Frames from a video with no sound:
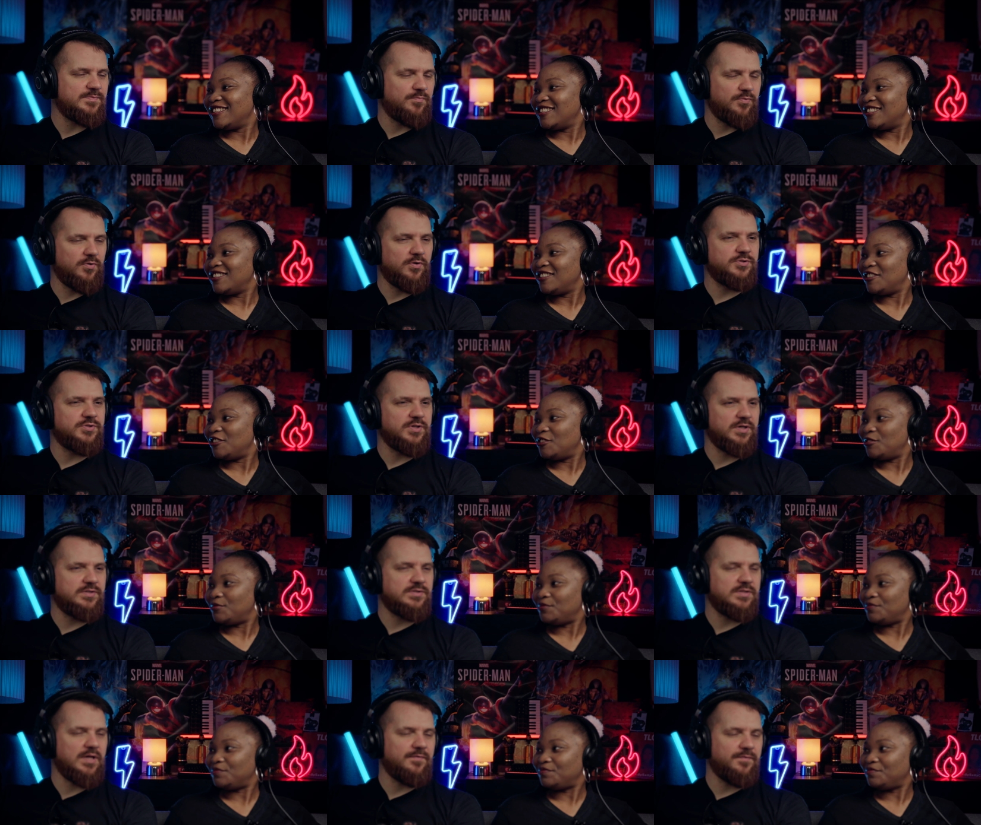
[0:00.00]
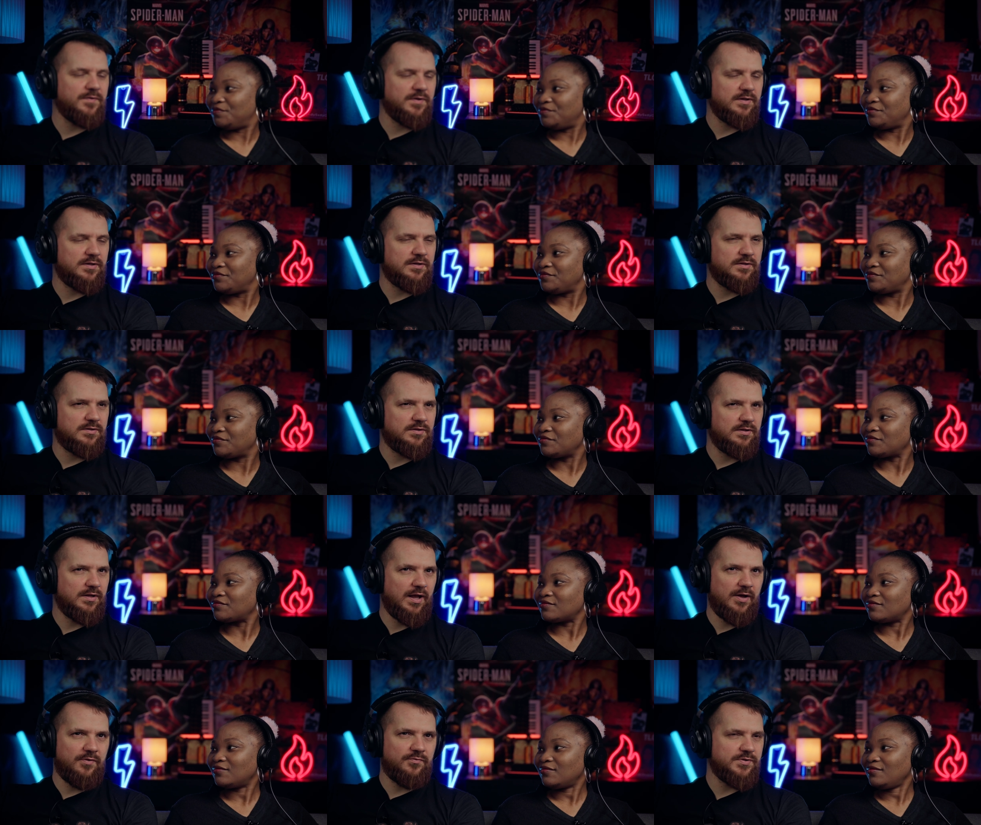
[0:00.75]
Speaker 1: projects. I think
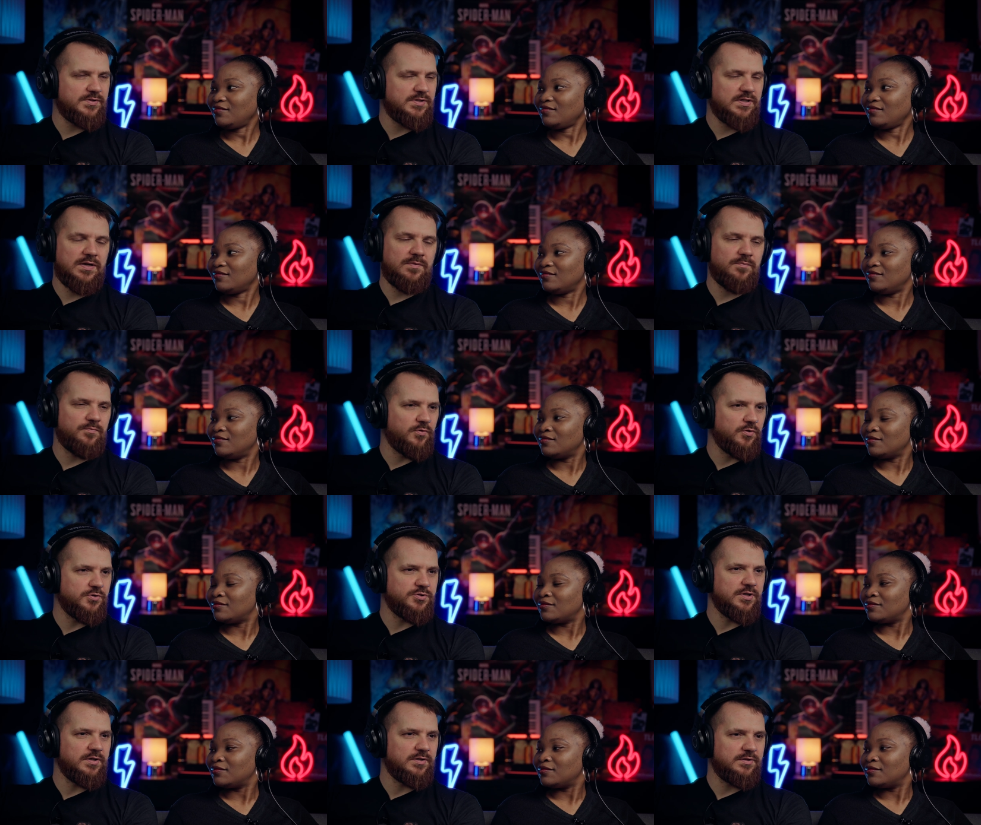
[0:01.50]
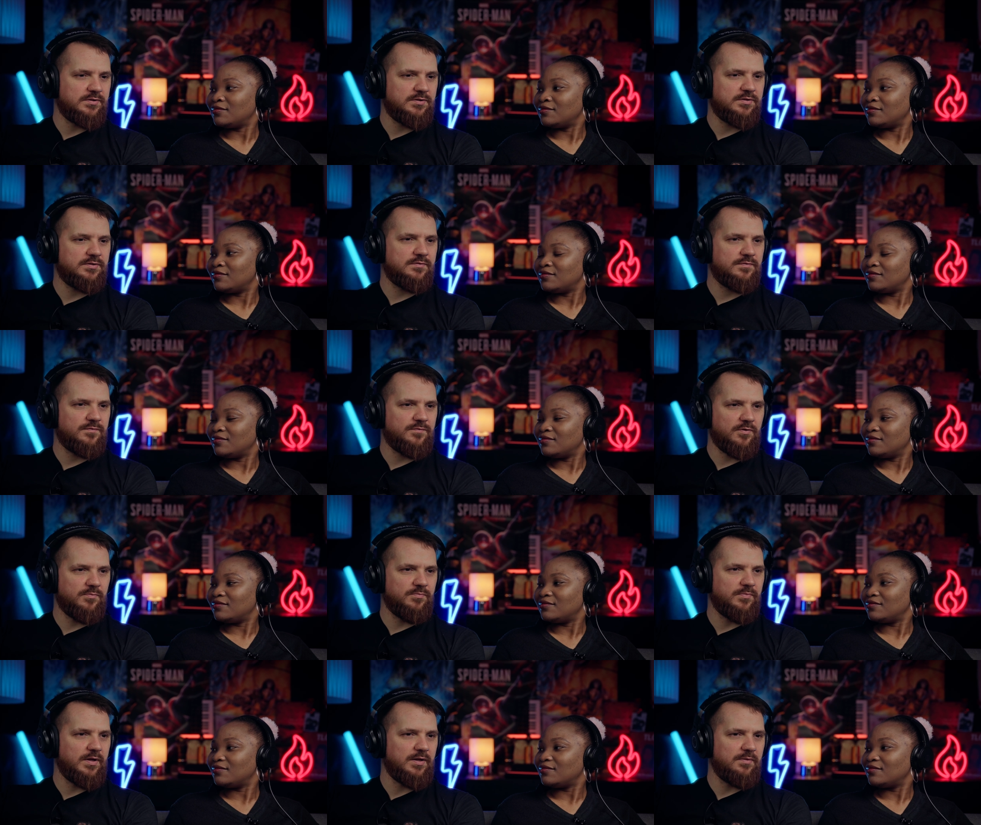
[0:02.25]
every single project
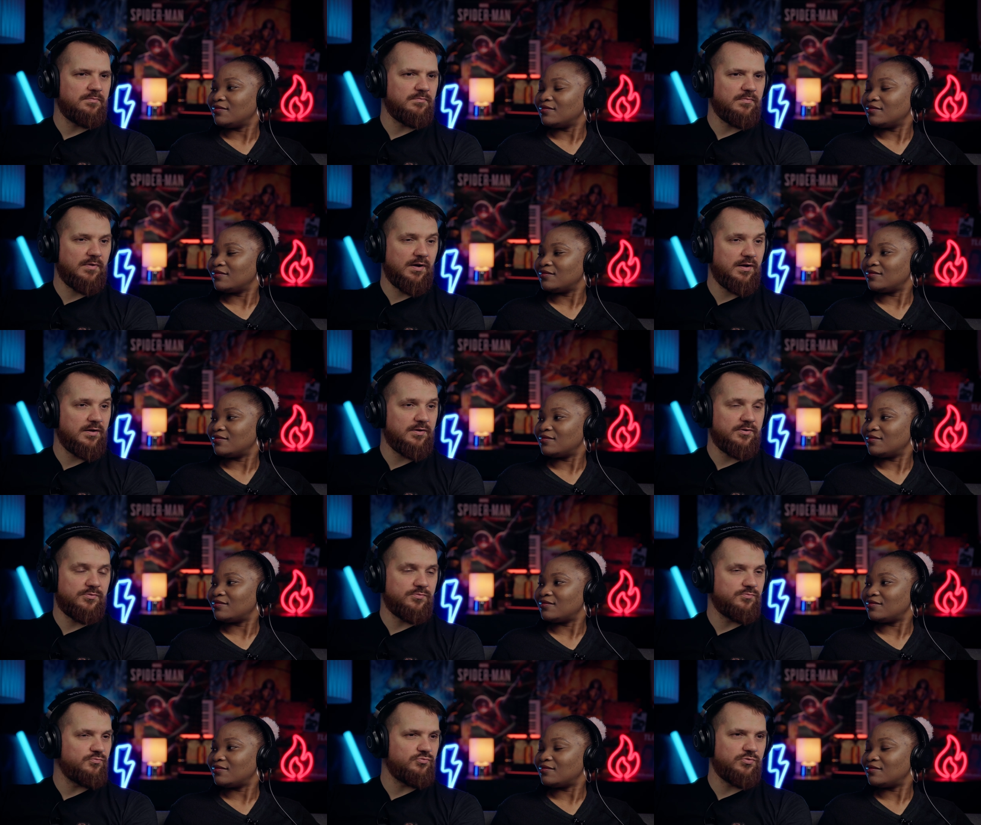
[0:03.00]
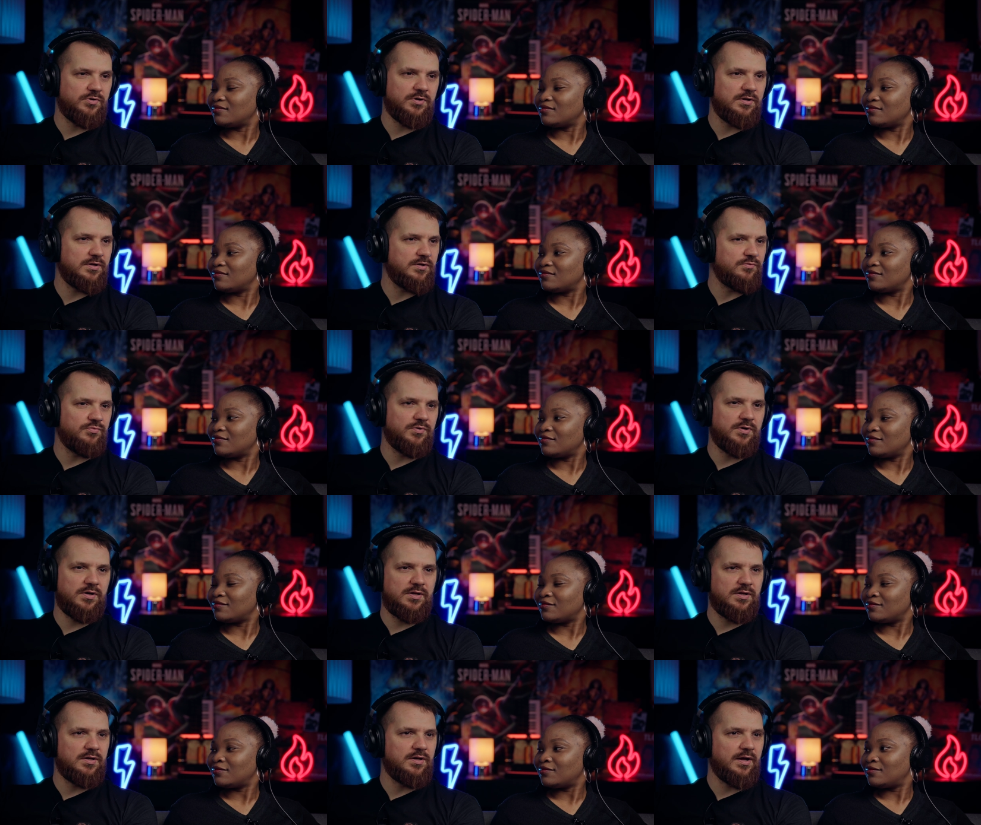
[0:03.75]
from him I really
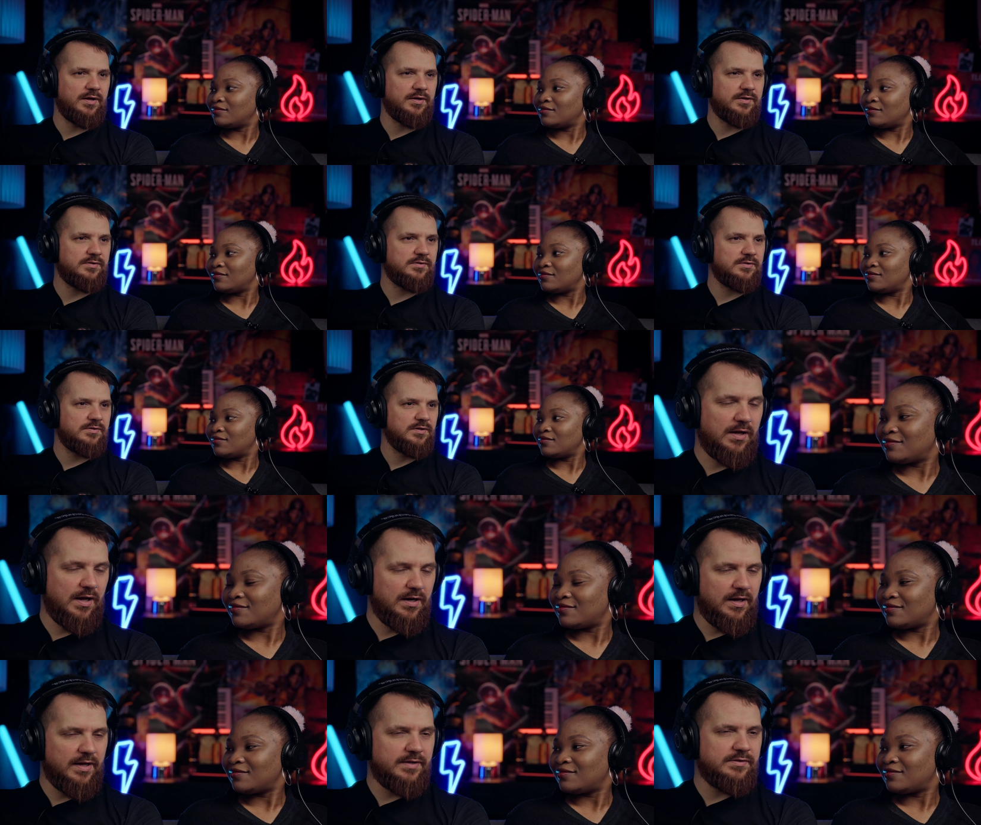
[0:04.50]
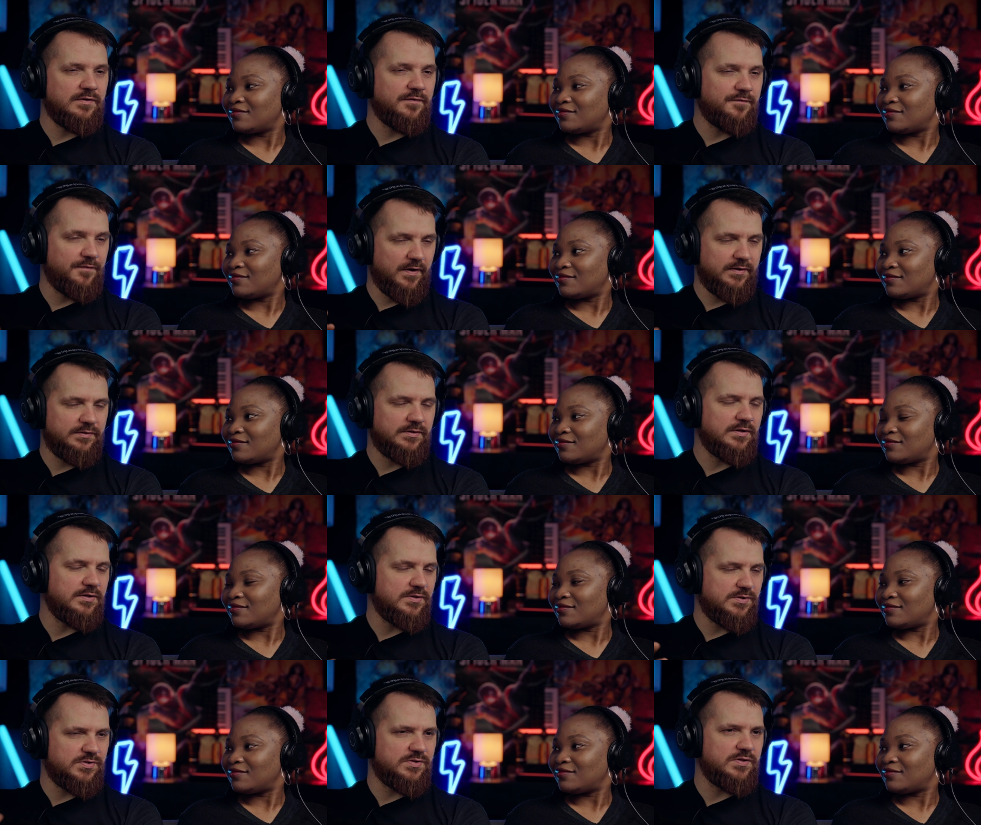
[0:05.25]
really liked. I like the fact that
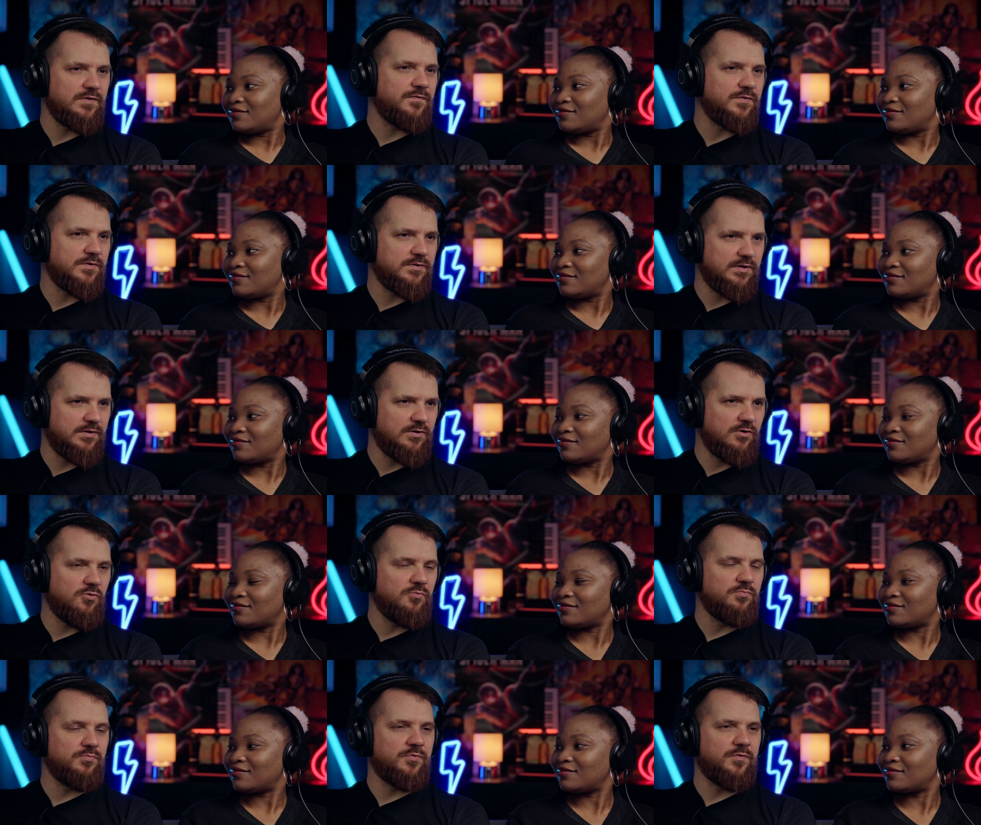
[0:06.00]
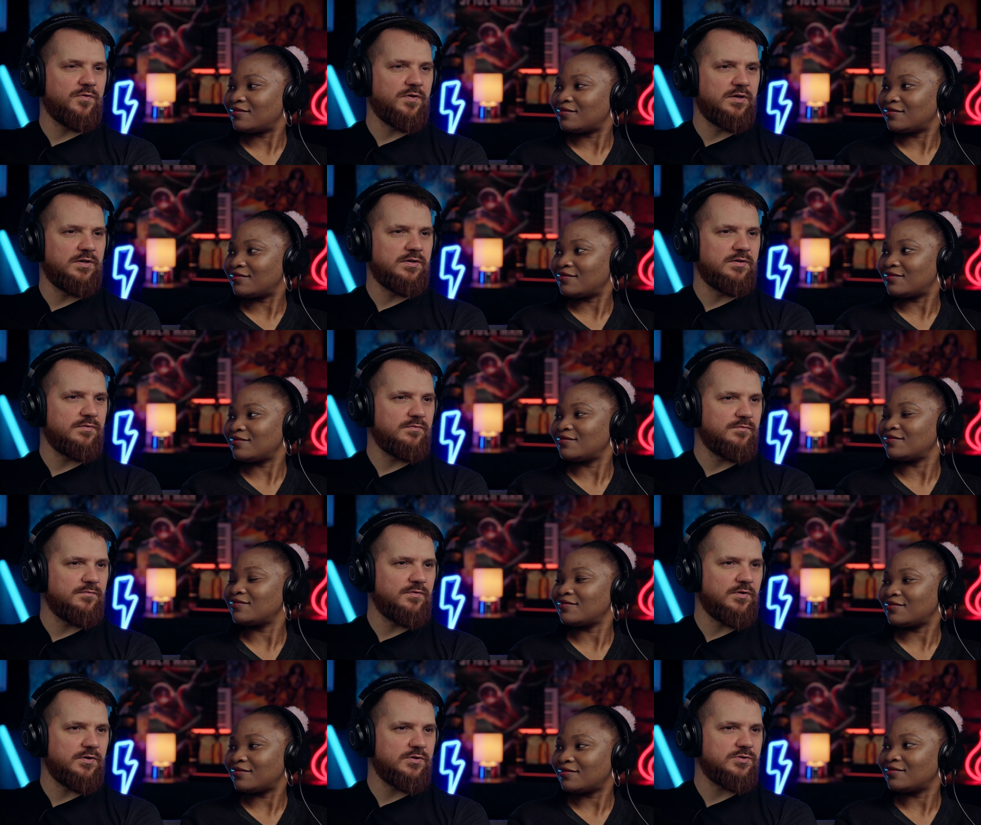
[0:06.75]
it's different than Home Free
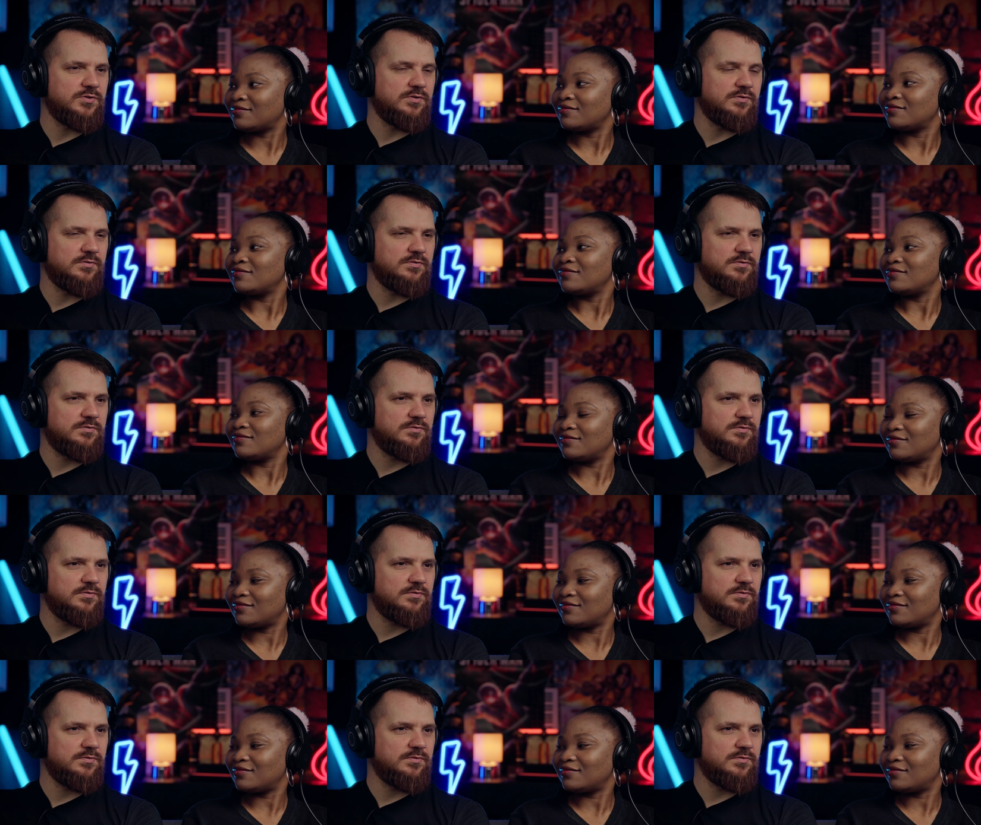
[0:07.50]
version